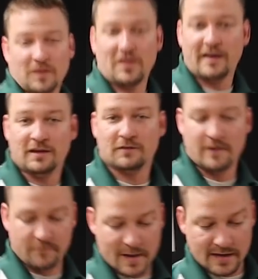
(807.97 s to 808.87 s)
Thank you to
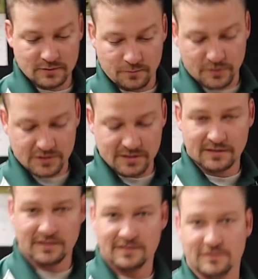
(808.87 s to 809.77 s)
RevMax.
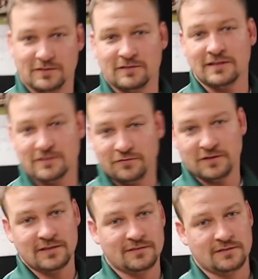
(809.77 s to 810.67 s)
Appreciate this. This is tons of
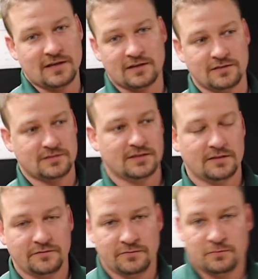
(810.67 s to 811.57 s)
fun. A lot of good
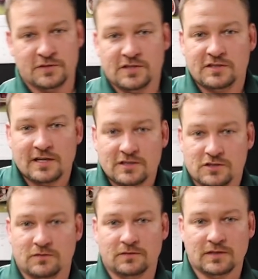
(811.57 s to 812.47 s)
stuff. Appreciate you guys
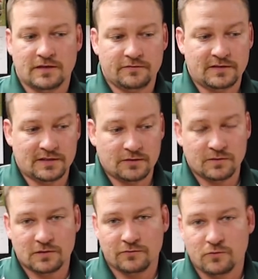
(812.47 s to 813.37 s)
showing the love, and
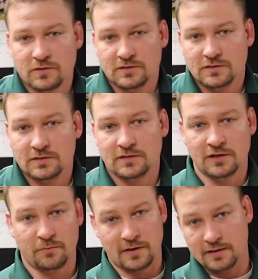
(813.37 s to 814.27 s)
we look forward
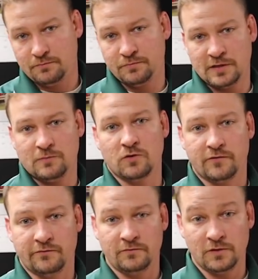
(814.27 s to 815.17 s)
to buying plenty more
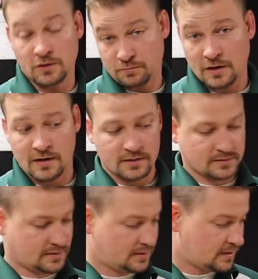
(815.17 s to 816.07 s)
of your
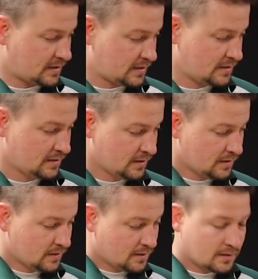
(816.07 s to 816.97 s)
products and
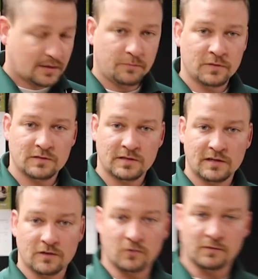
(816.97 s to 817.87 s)
keeping this
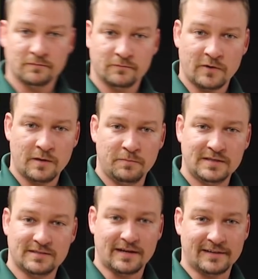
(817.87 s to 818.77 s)
thing going, Ram
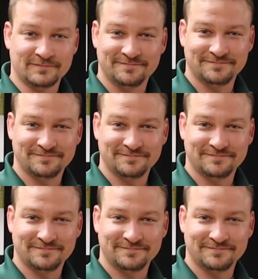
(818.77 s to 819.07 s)
Beast style.